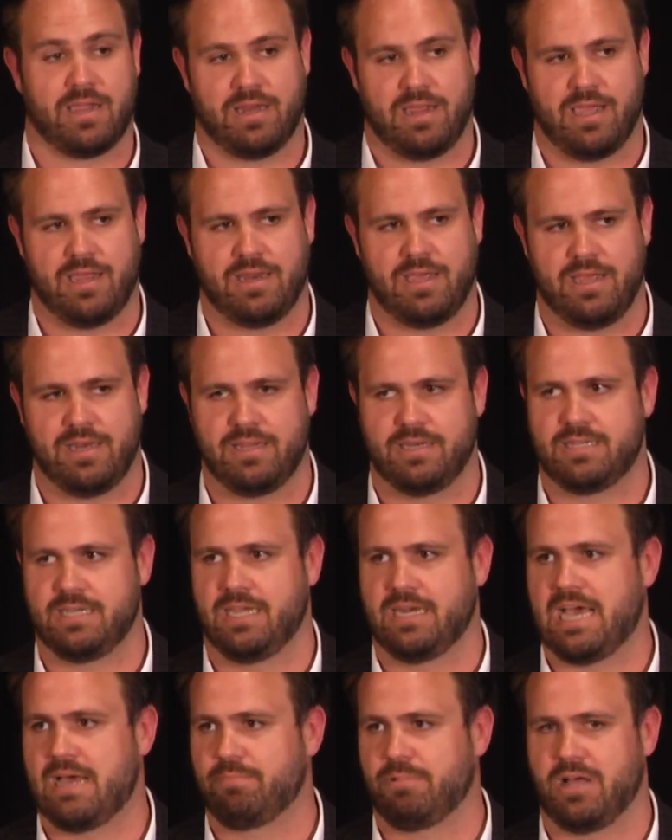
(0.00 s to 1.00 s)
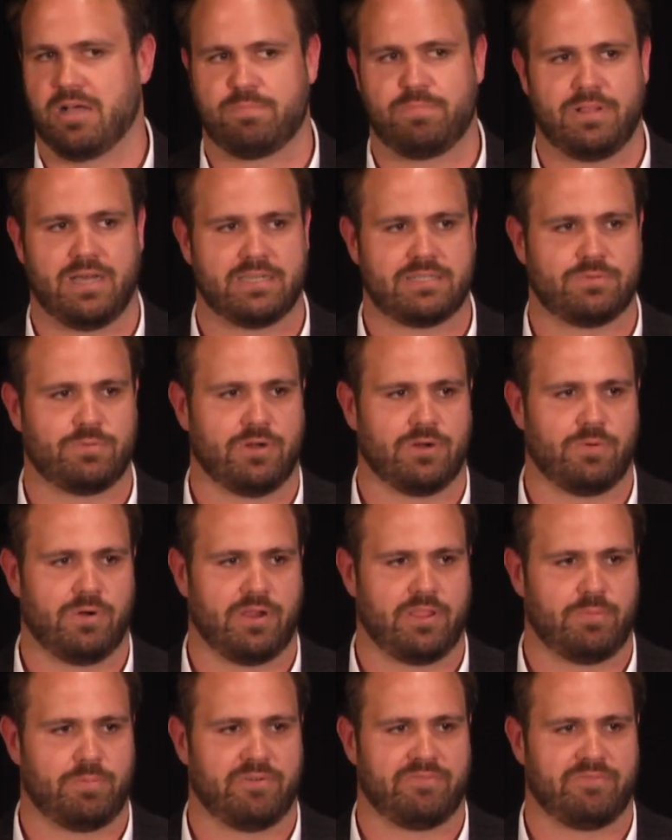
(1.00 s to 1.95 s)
And indeed, AdBlock Plus, we are one of their